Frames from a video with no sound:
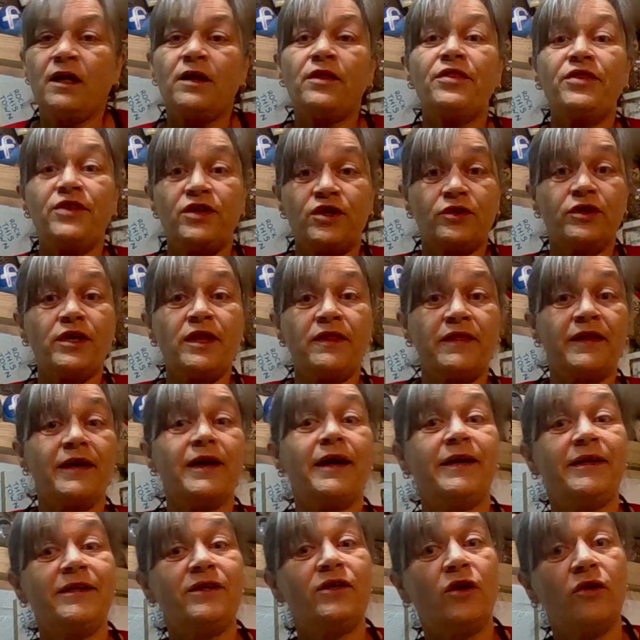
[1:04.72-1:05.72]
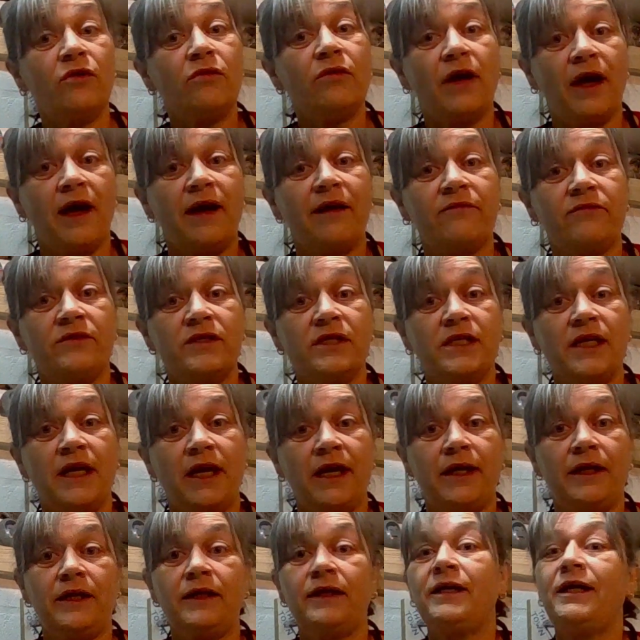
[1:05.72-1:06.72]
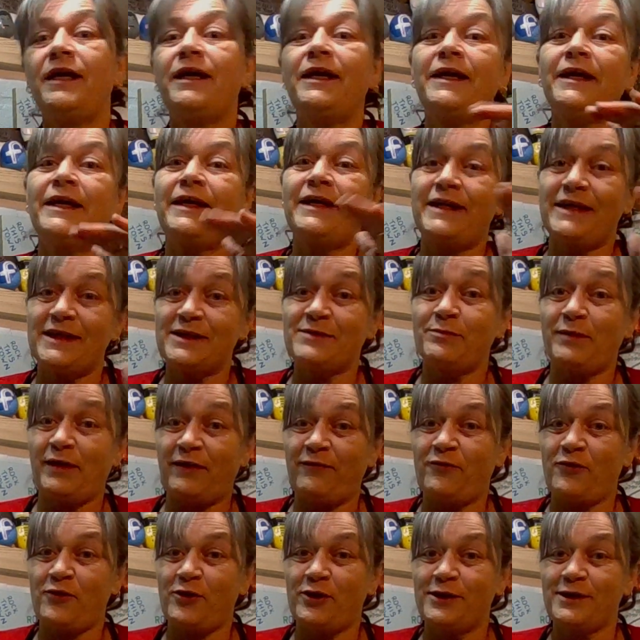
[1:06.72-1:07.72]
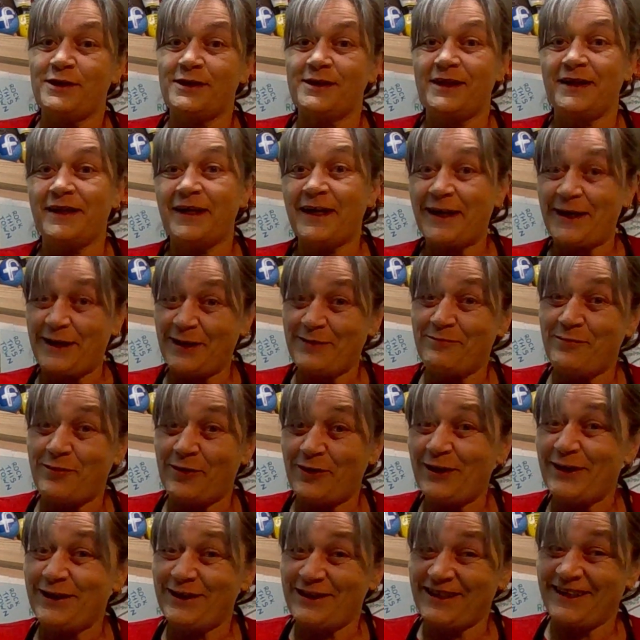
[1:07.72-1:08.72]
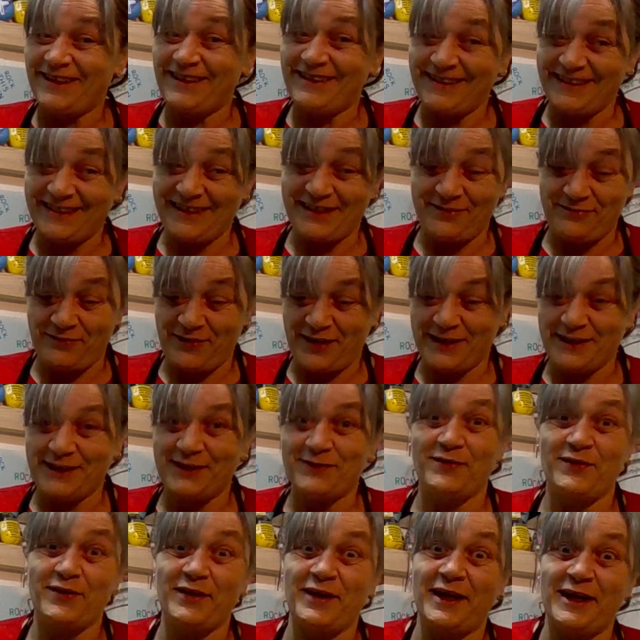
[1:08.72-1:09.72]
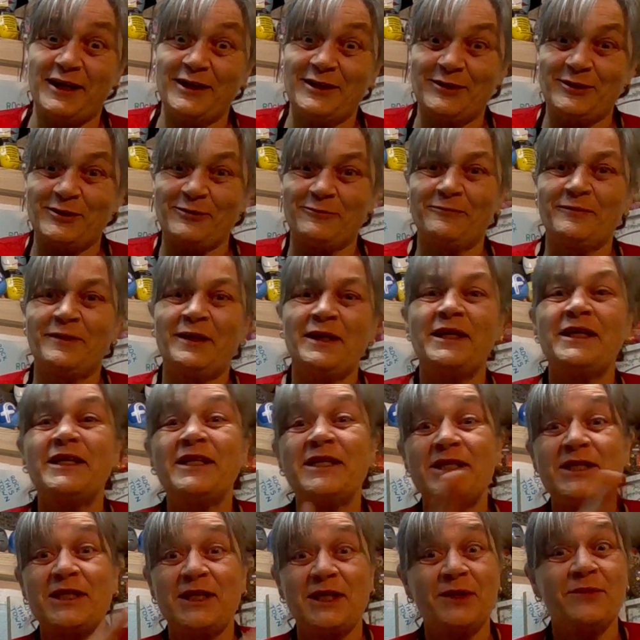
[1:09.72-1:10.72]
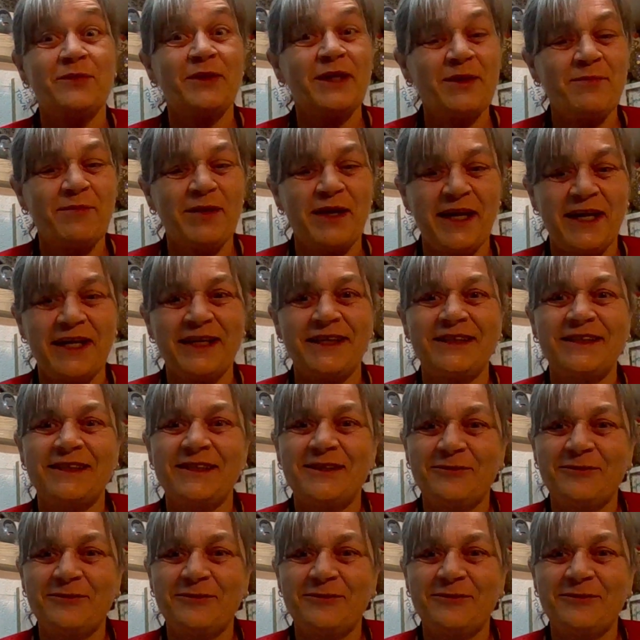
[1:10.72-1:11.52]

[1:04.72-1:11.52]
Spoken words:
The only thing I don't have today is my voice, and I apologise in advance for that. See you in a minute.